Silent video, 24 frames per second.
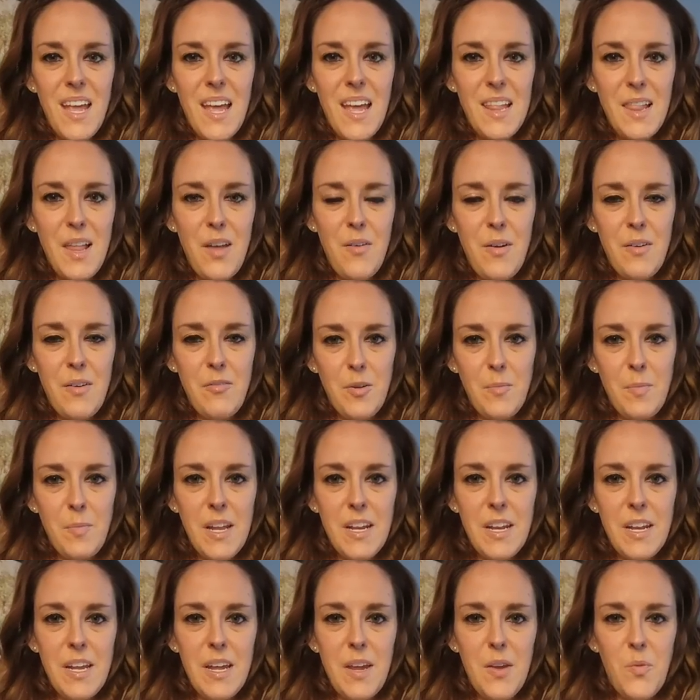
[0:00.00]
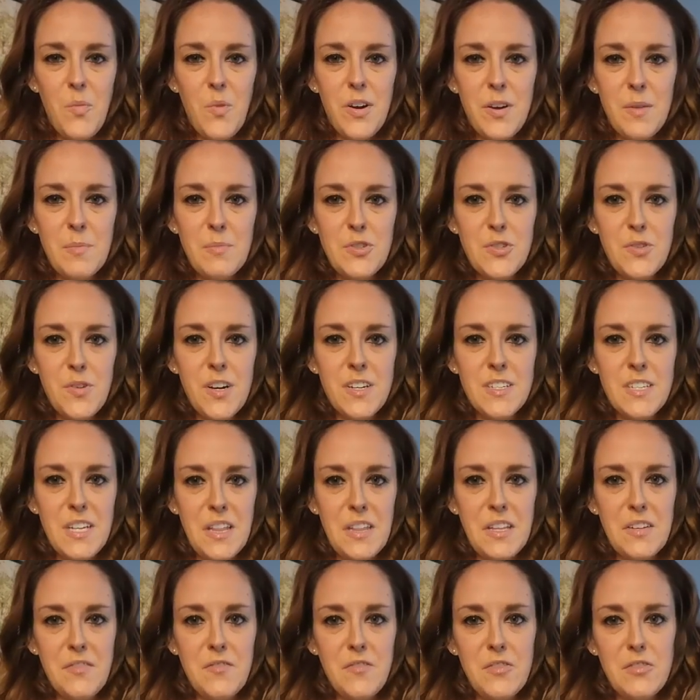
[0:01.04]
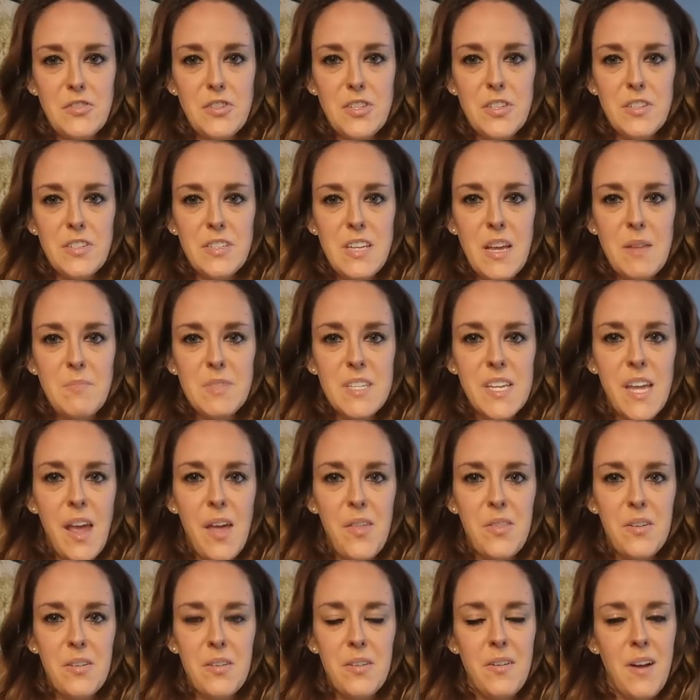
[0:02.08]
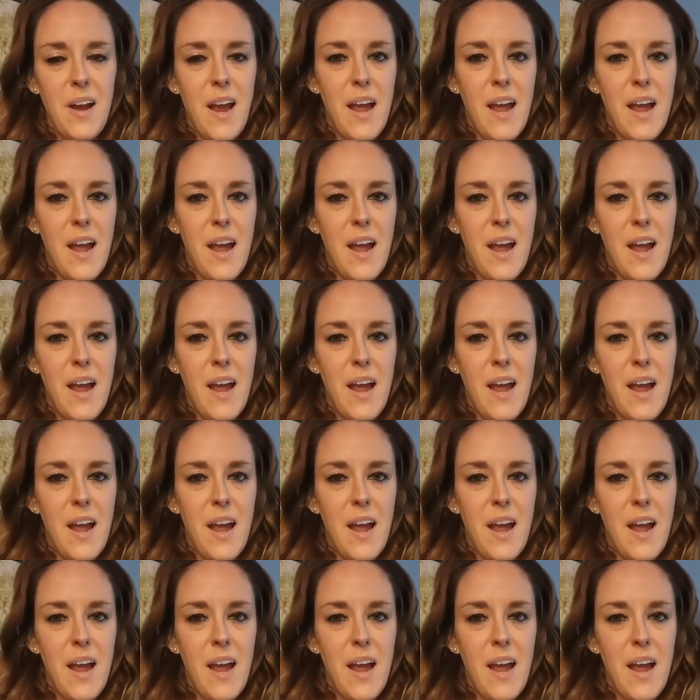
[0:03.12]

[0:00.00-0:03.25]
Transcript: Hello, everybody, and welcome to our daily devotional time together.